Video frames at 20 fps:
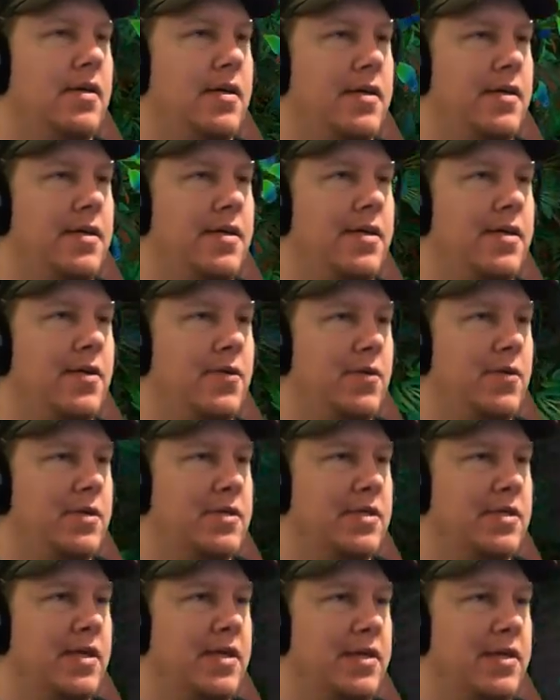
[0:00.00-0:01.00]
I need to quit
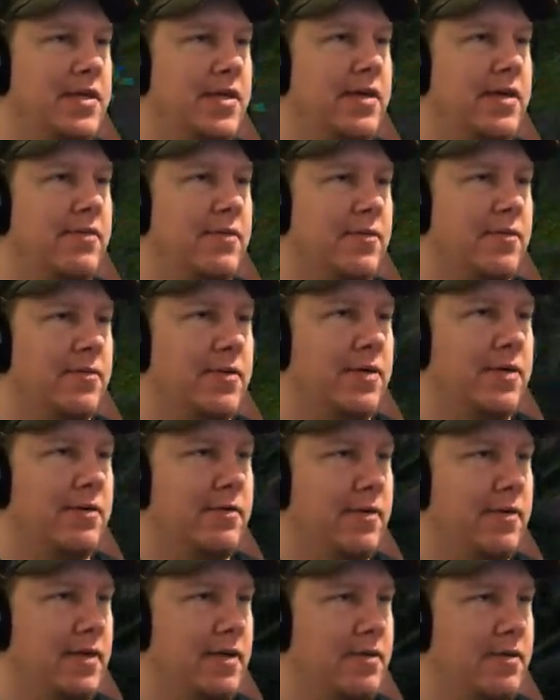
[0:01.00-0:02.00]
saying never
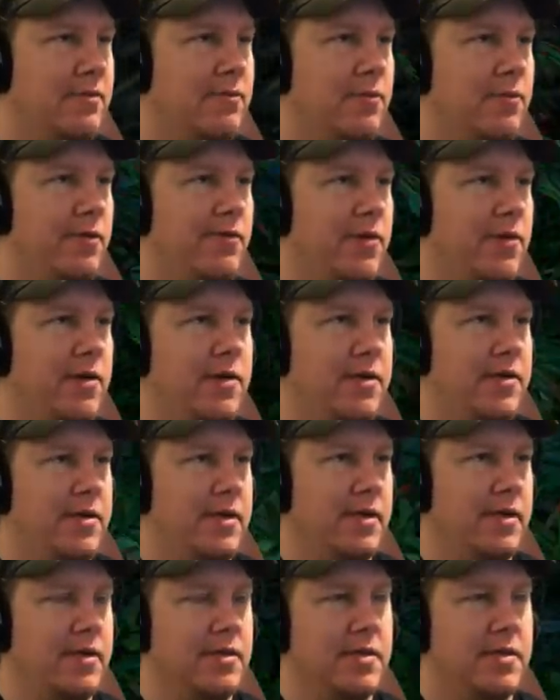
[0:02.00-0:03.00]
whenever I refer to
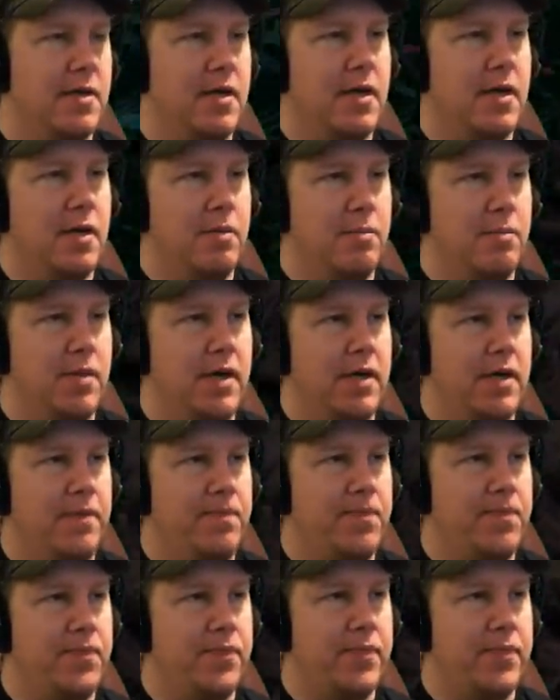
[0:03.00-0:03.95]
things, but